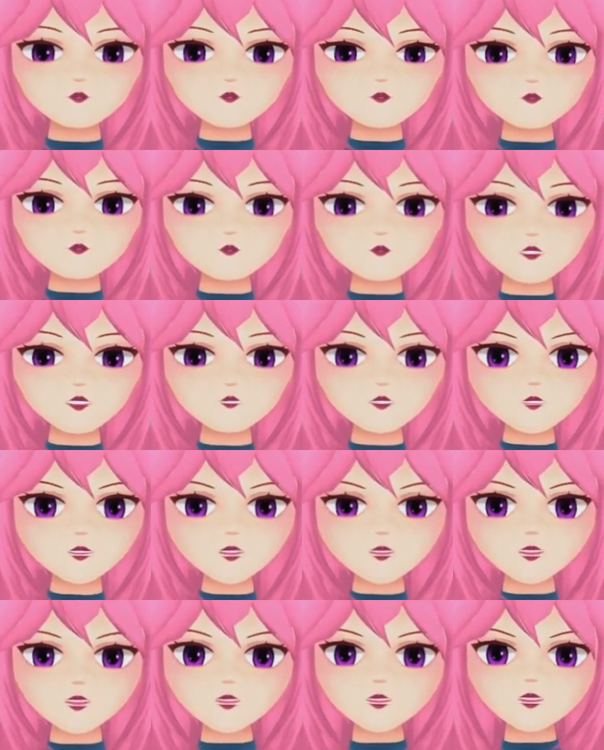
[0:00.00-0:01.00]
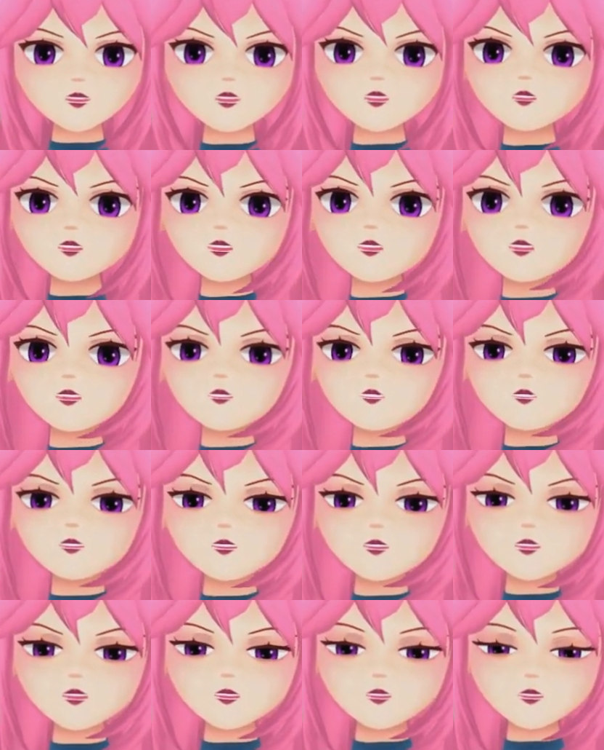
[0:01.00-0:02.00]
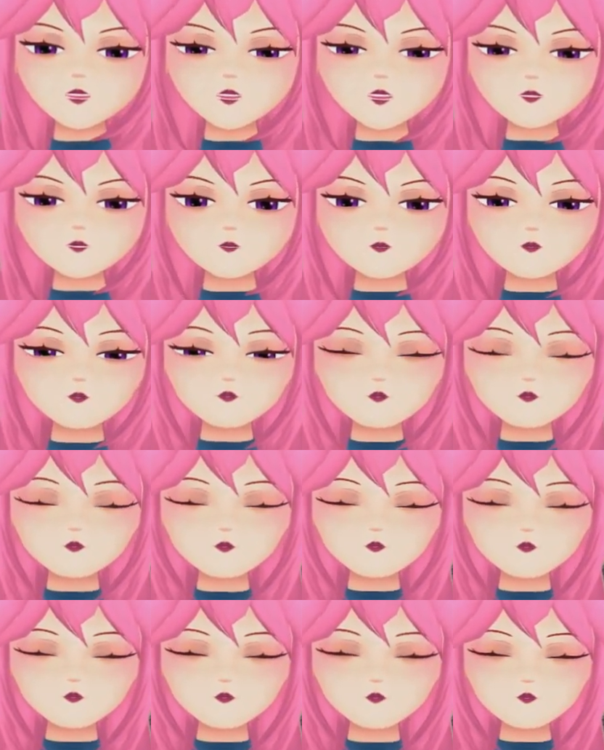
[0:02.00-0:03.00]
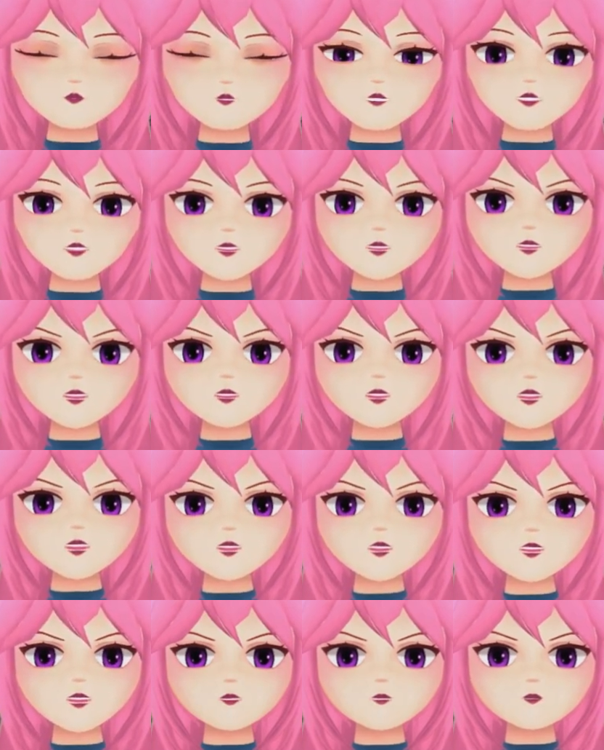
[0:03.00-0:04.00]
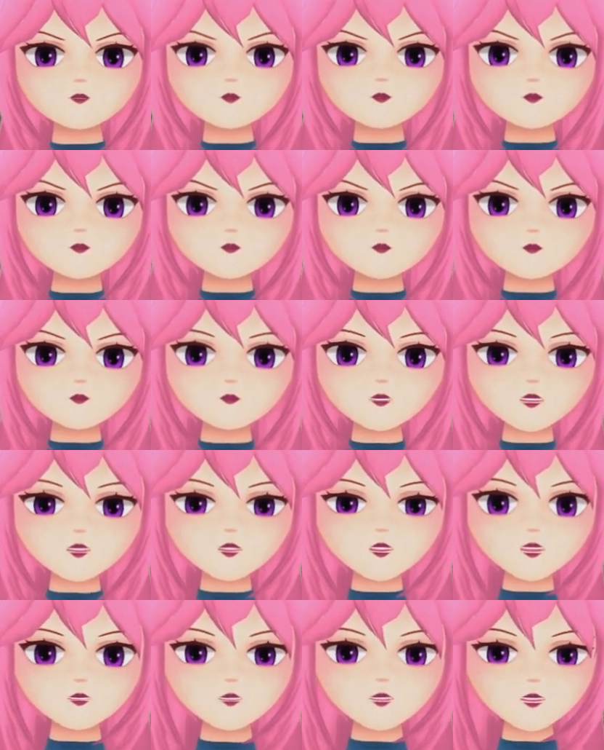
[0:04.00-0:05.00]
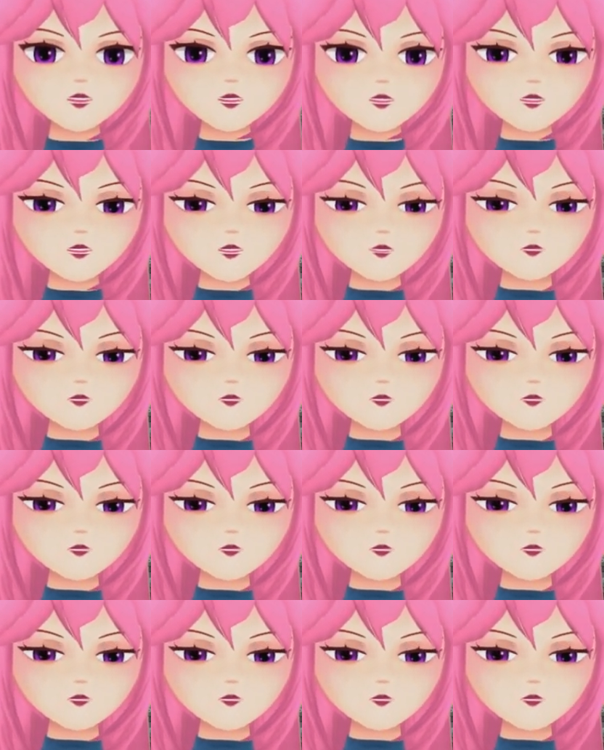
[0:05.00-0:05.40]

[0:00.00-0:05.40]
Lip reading: And then making sure the rotation is in the right direction